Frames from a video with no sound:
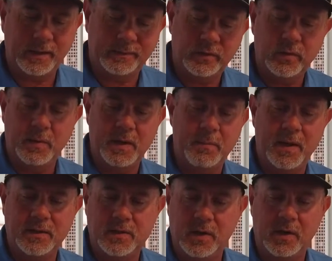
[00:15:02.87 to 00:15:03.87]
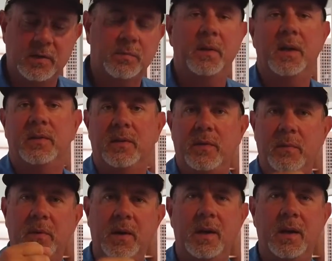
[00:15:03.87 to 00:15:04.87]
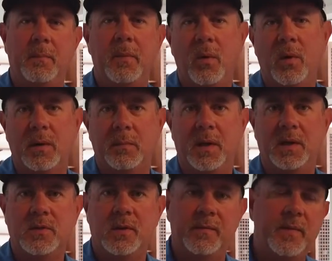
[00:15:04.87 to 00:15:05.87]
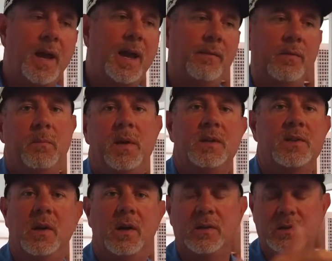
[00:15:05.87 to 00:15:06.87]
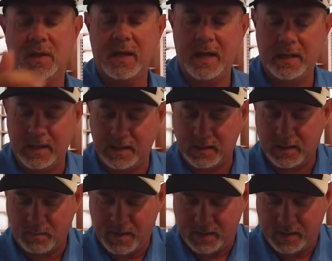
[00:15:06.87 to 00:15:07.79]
like too many big chunks. Plus, if you put it in a pouring pitcher, if you have the big chunks, you can't get it to come